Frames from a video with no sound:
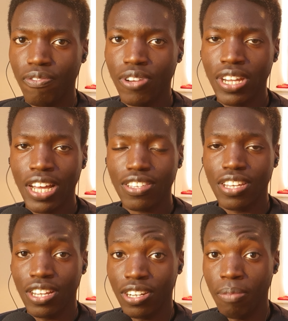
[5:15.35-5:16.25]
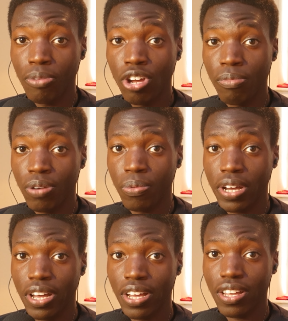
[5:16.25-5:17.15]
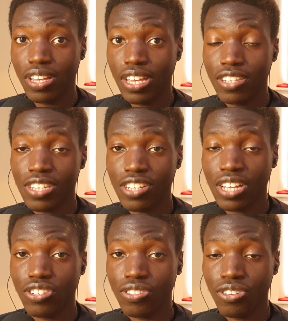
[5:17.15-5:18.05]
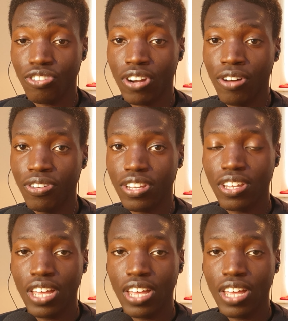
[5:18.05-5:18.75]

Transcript: reenacting the moment where he sat Sanchez on the ground.